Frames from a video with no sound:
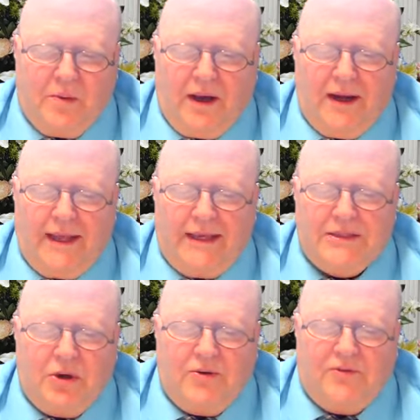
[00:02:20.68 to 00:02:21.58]
while
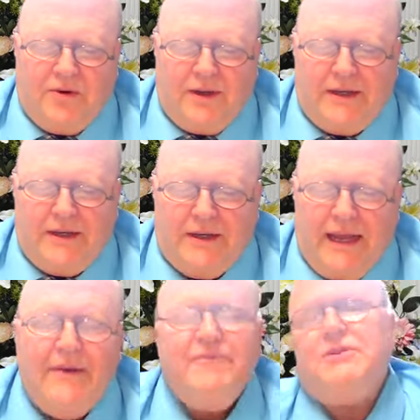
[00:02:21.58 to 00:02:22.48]
he's over in
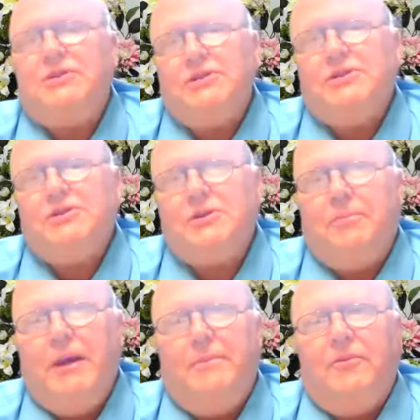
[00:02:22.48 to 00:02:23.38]
Ephesus,
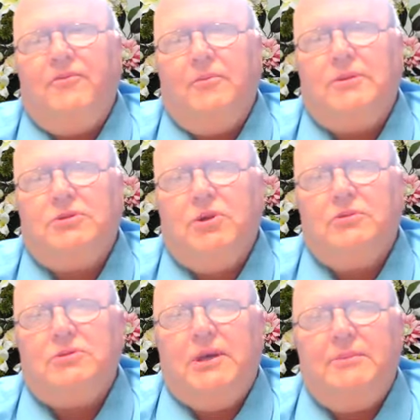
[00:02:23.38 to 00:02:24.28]
some people from the
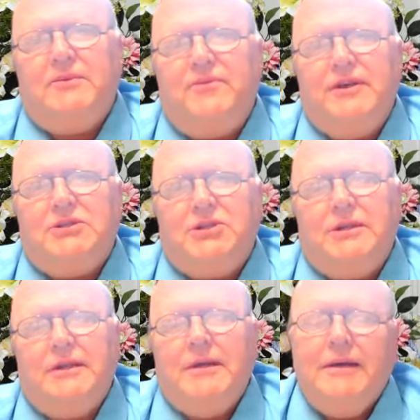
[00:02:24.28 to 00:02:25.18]
church come and
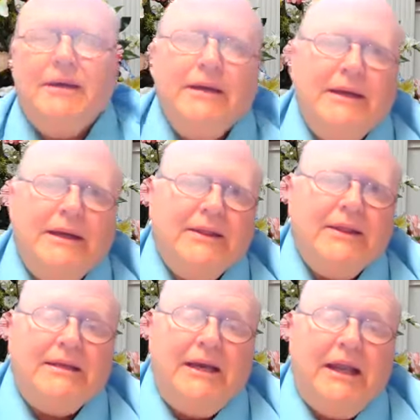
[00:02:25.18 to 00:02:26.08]
visit, and
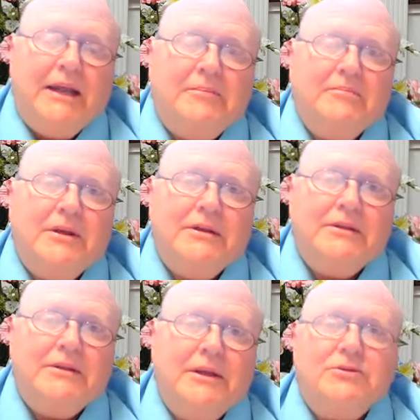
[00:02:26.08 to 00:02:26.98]
they tell him that
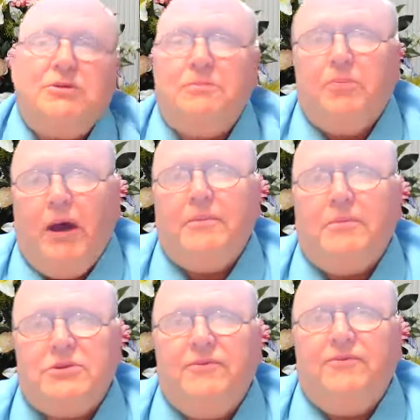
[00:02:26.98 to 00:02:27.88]
there's some
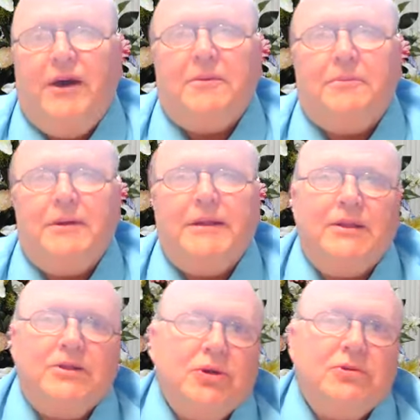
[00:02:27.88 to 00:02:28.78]
problems developing
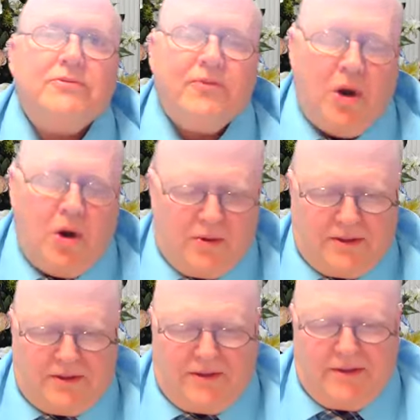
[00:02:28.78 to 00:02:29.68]
in the church of Corinth.